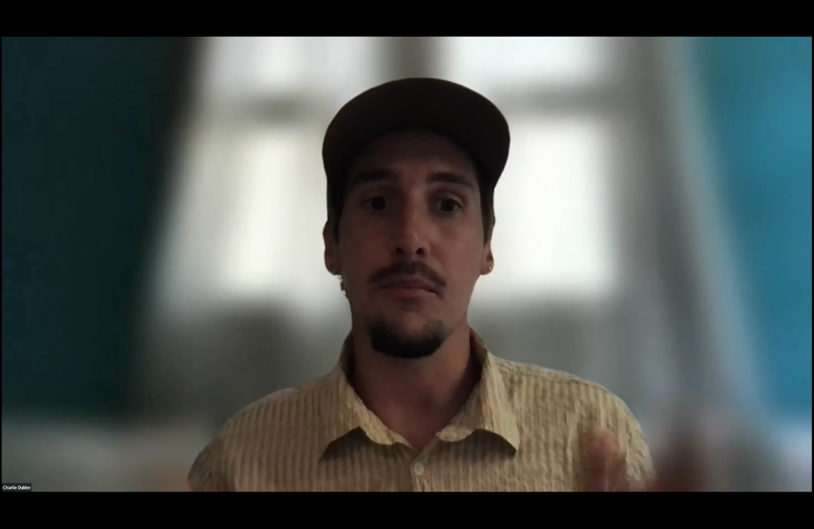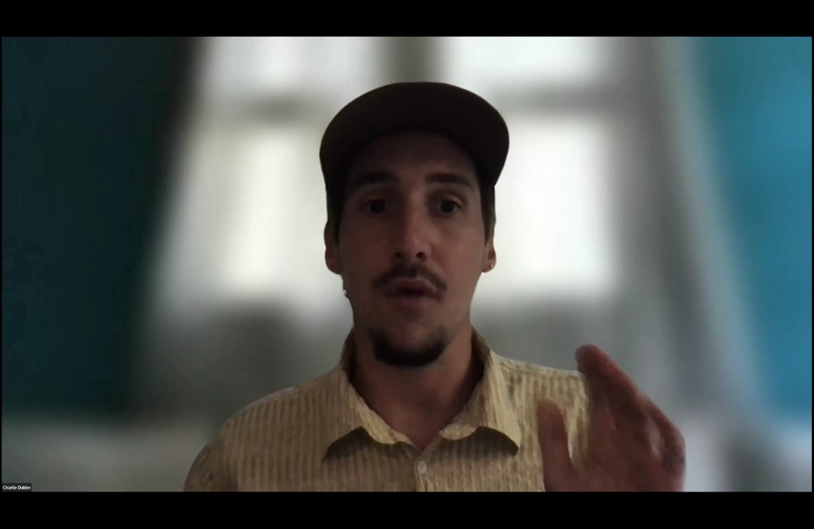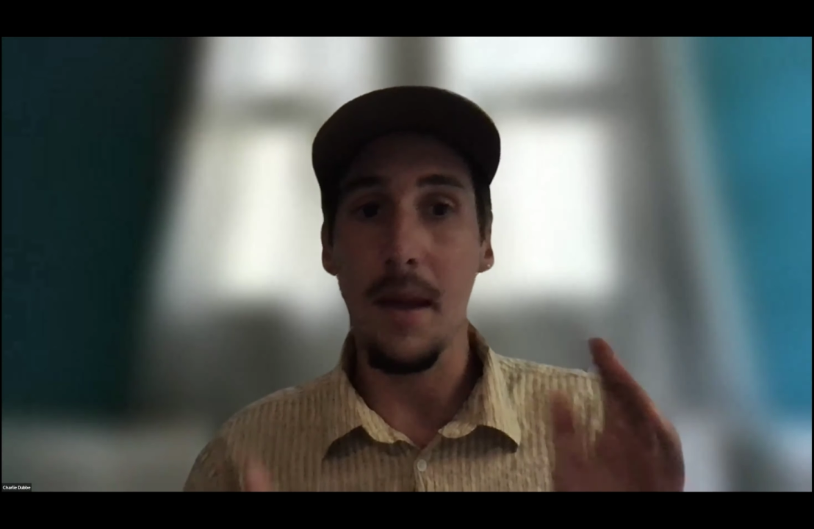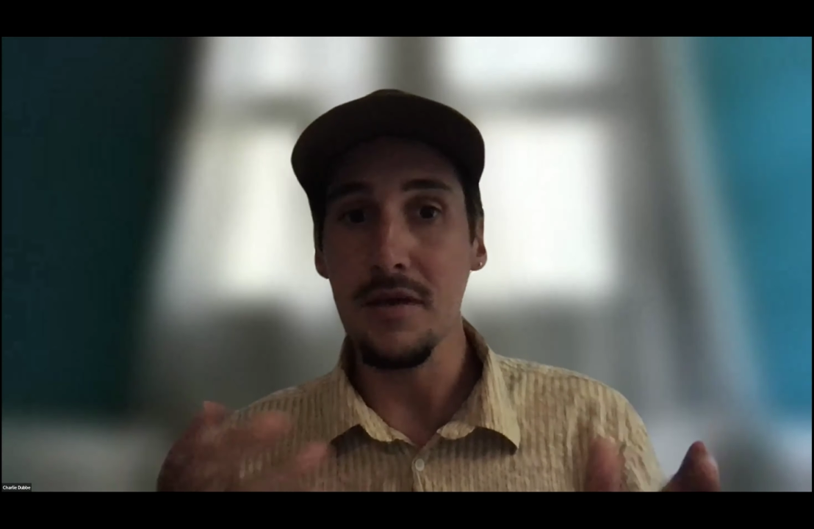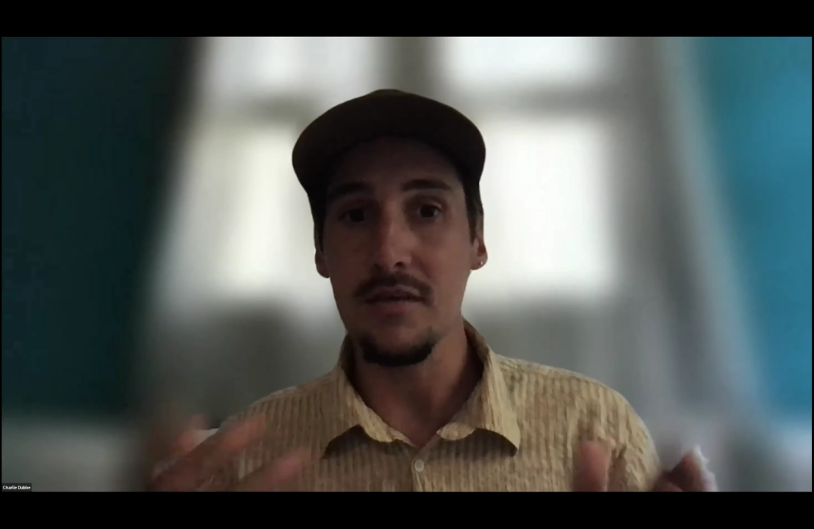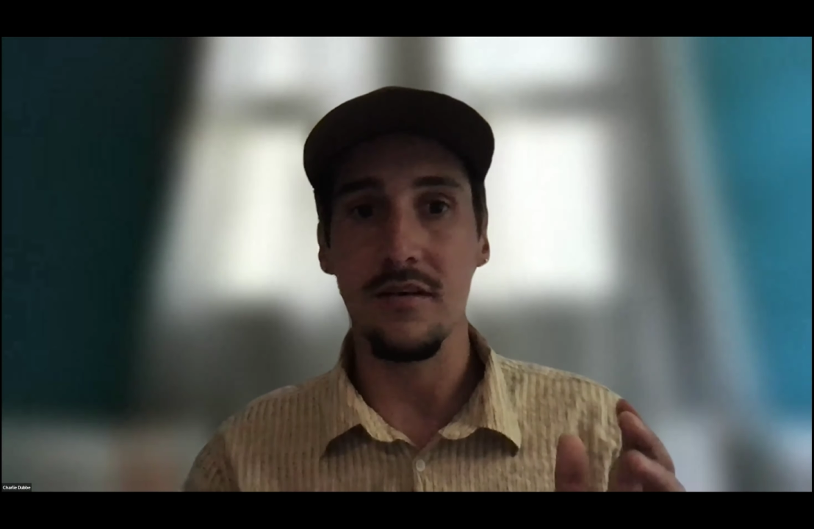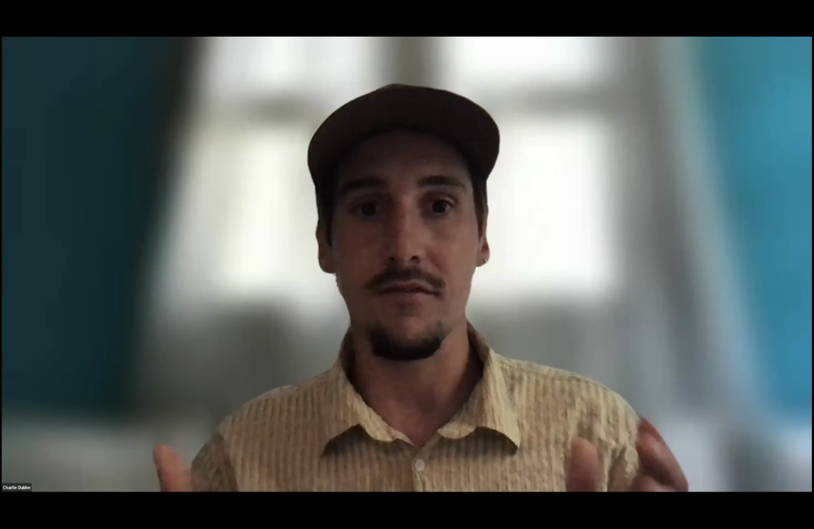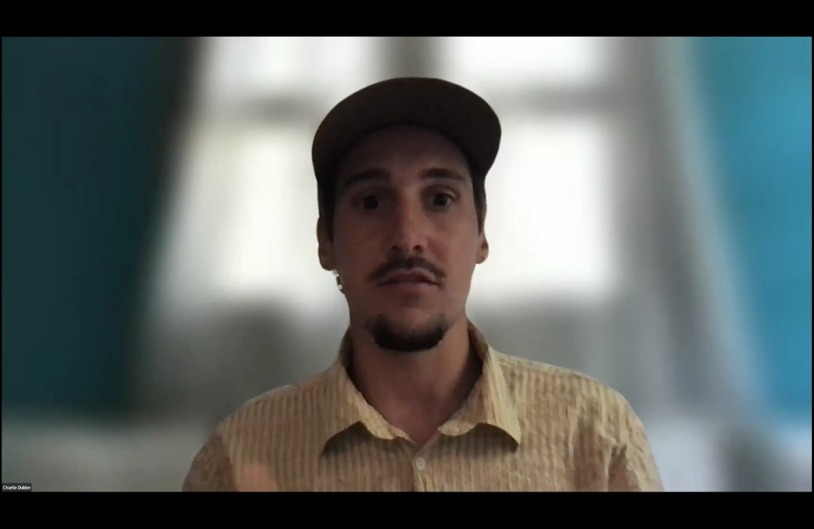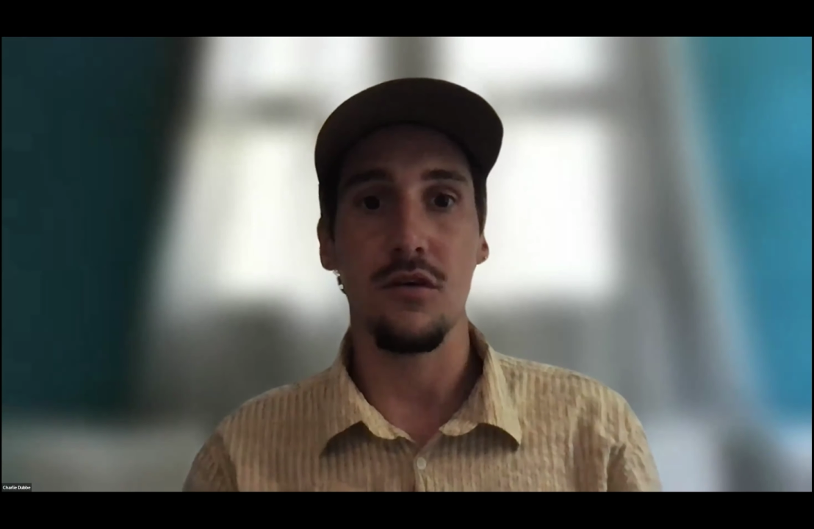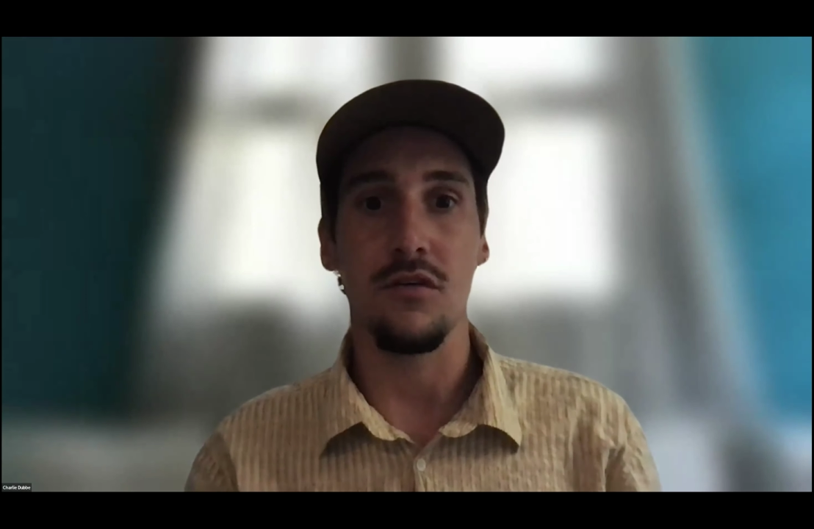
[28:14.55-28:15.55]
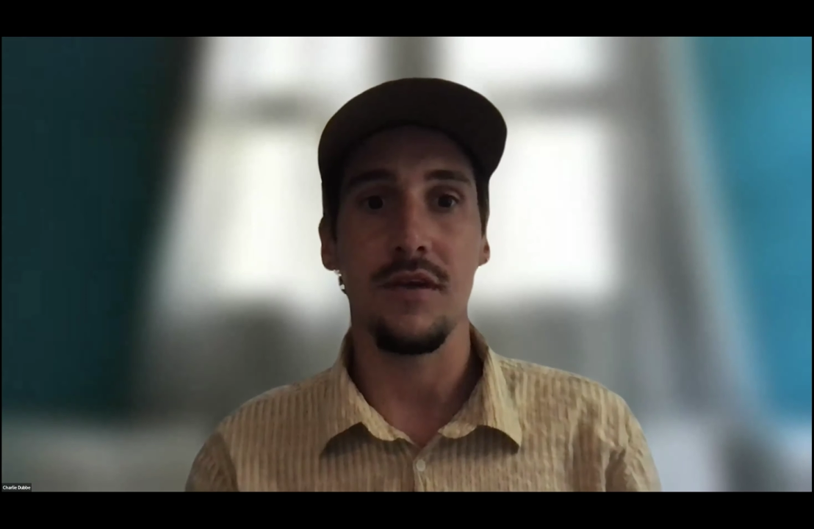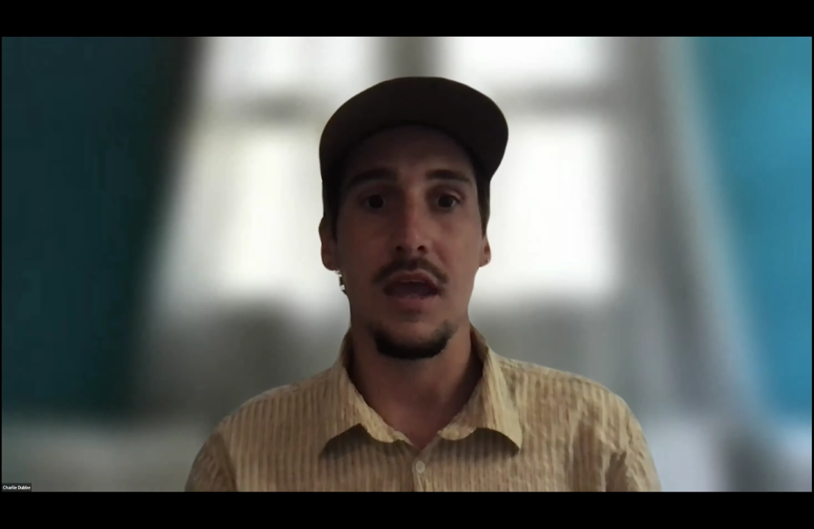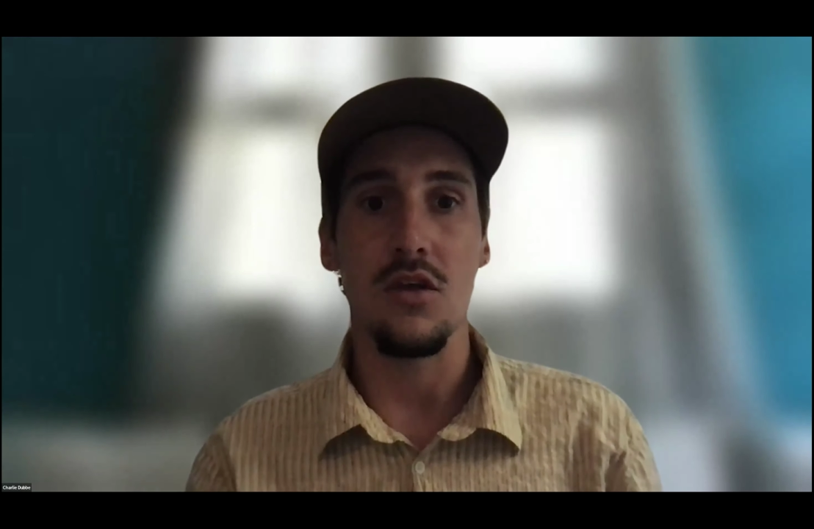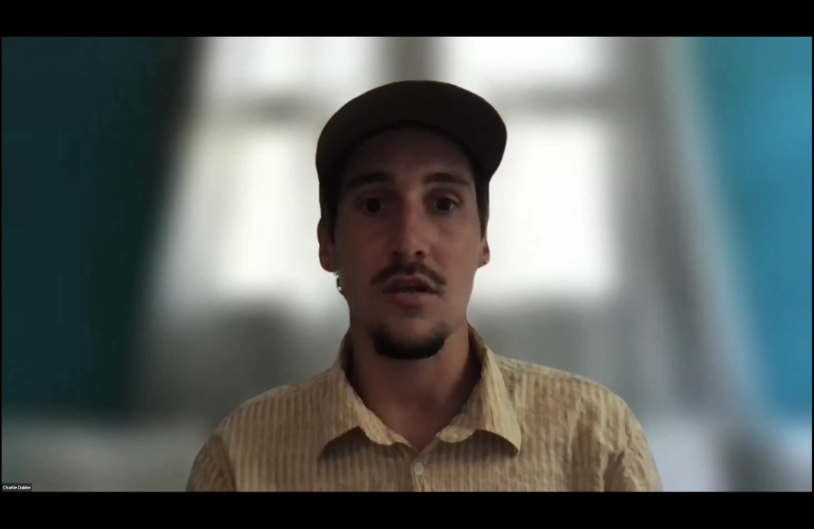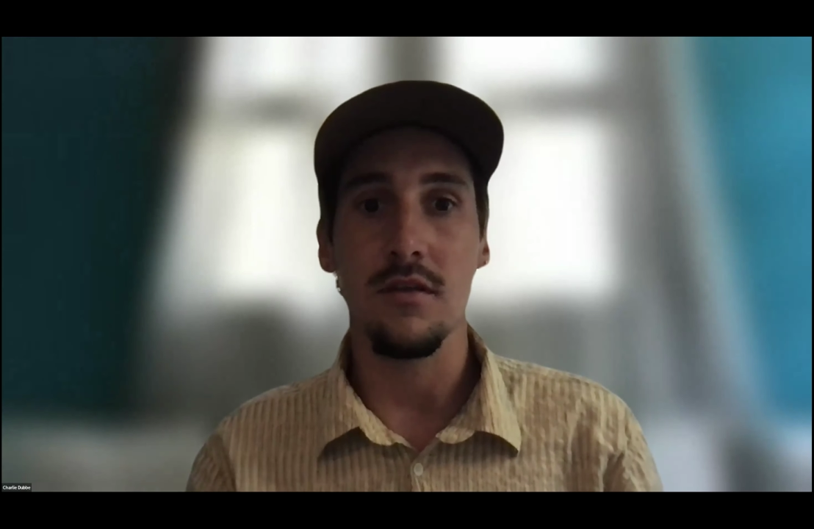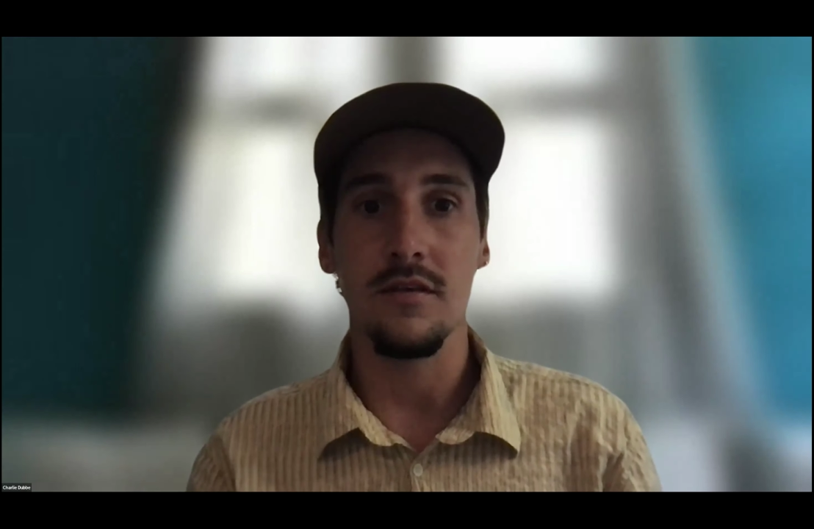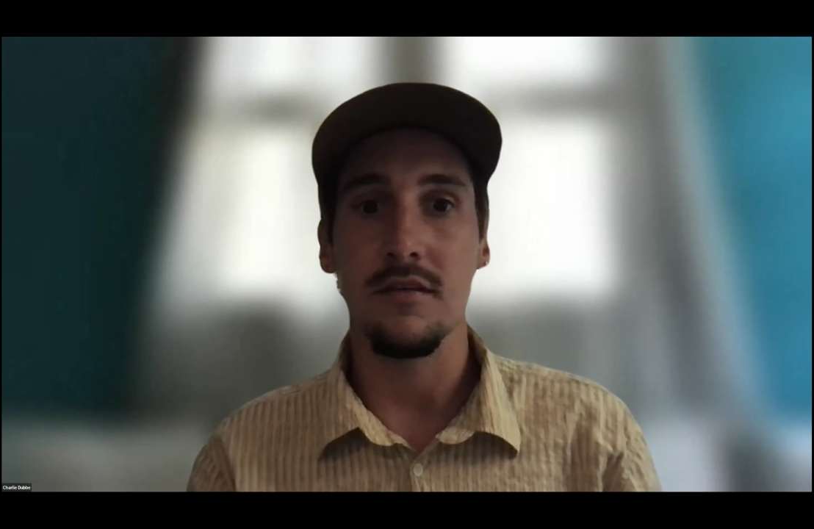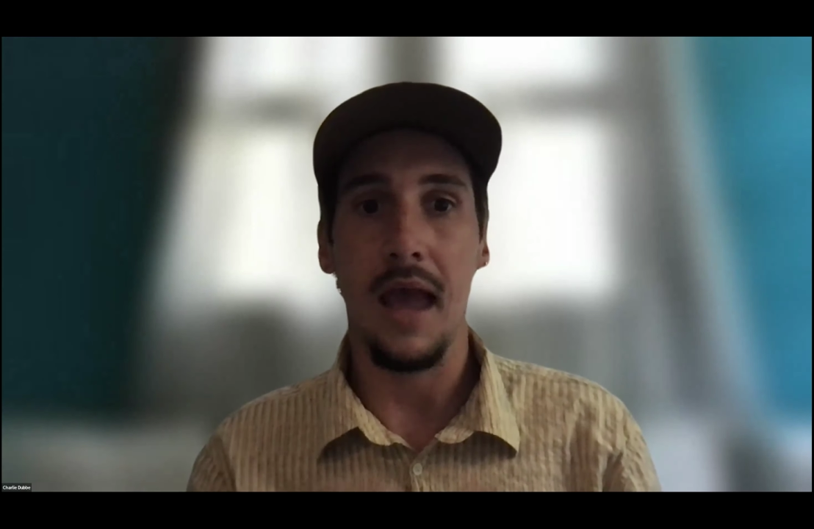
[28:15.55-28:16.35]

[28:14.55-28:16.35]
premise of these certifications is